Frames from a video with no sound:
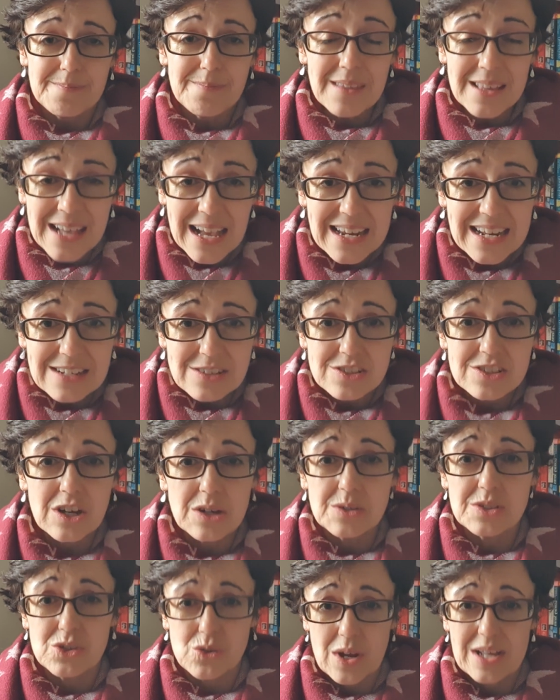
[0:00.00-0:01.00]
getting so
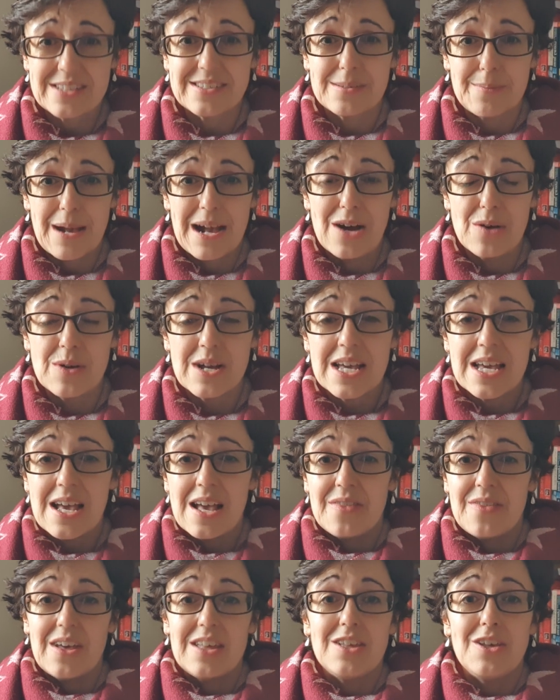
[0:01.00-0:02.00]
stressed about
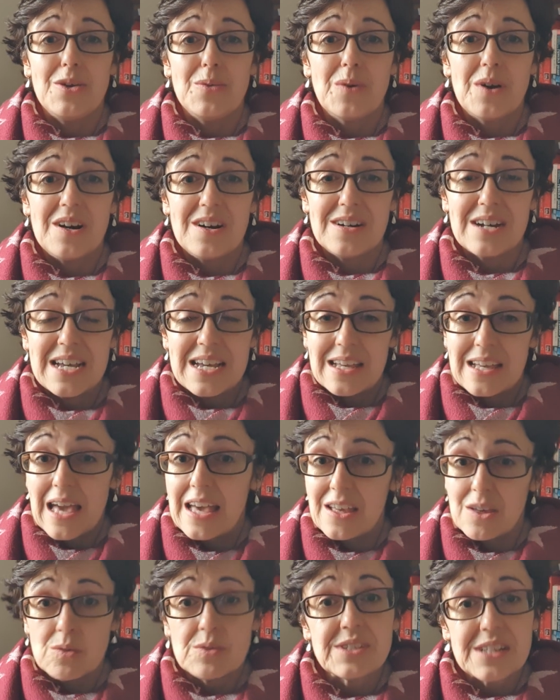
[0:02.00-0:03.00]
that you are
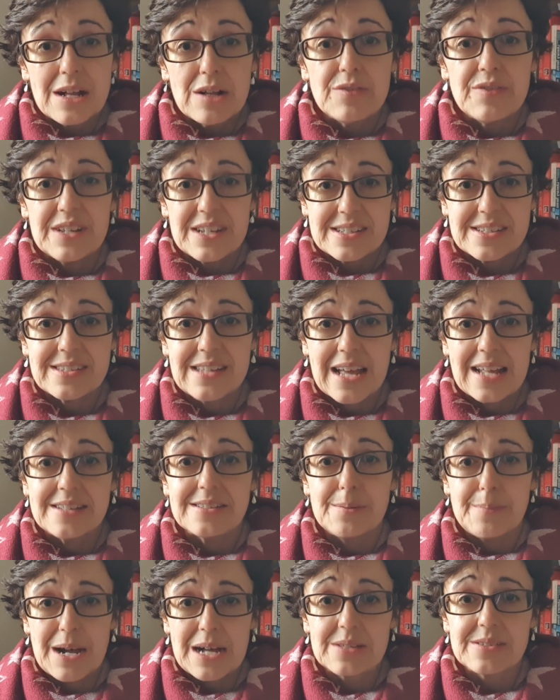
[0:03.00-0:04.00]
getting yourself in a state
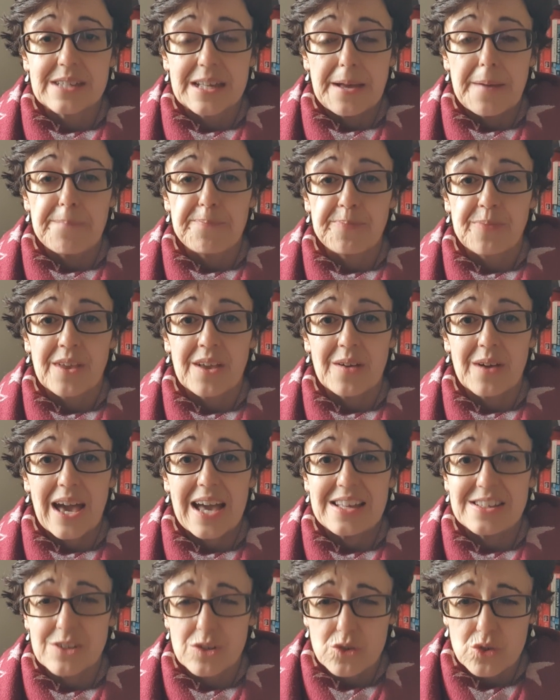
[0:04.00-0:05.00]
about it.
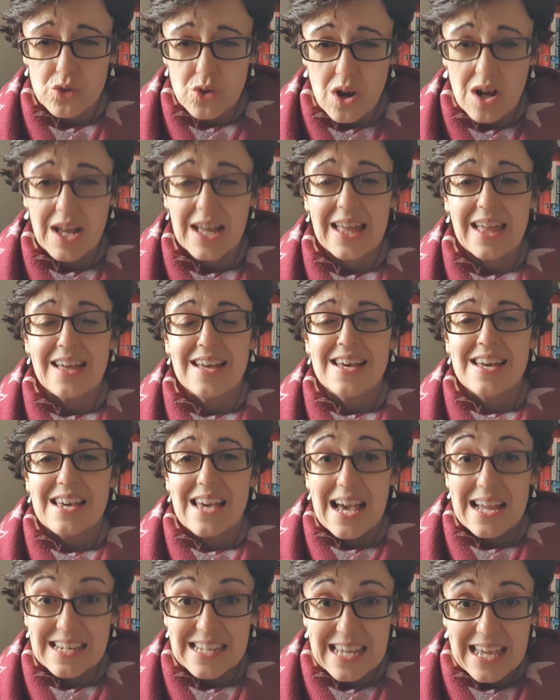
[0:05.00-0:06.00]
Okay, so try
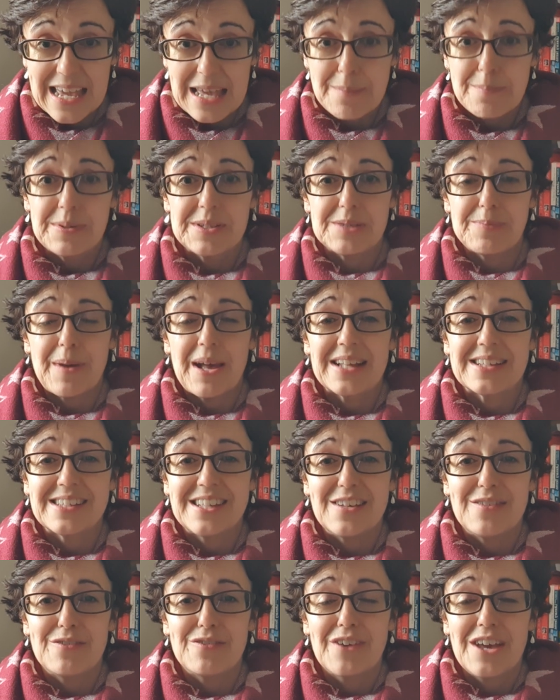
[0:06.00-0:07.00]
and keep
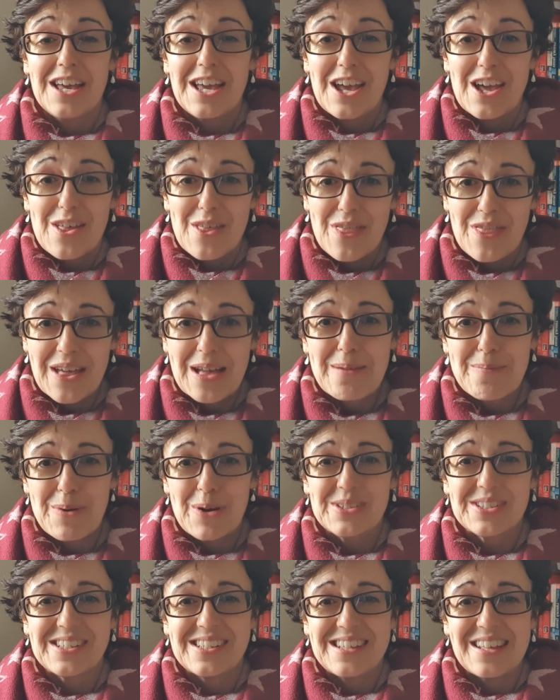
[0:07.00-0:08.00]
perspective, think
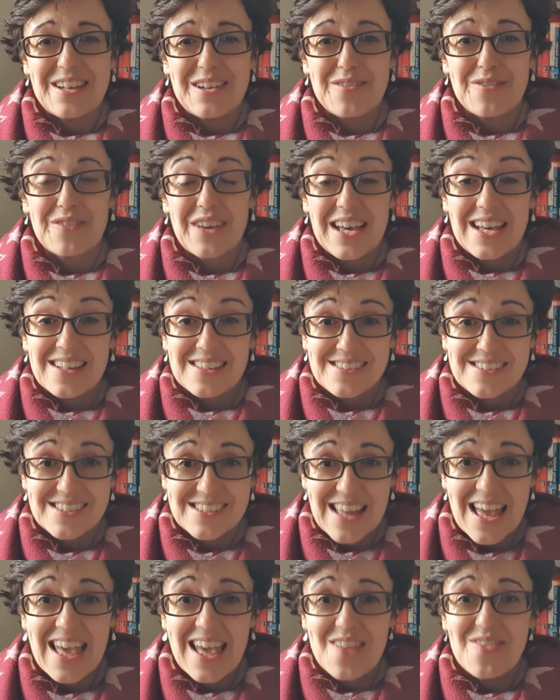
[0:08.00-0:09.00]
positive,
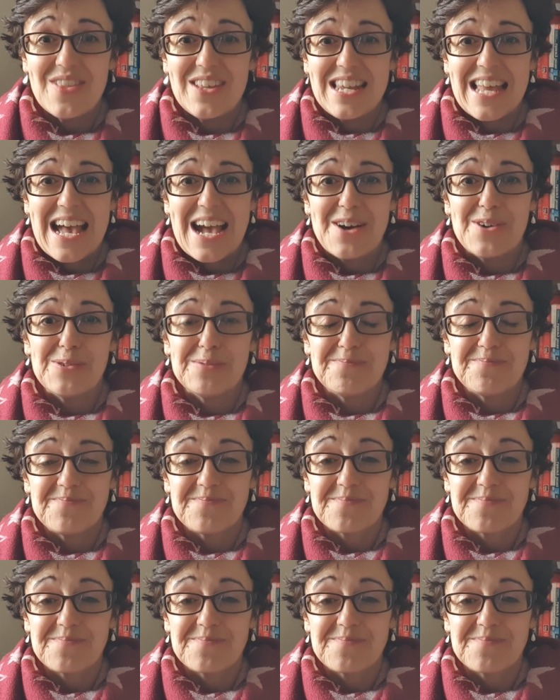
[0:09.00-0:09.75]
stay in the now,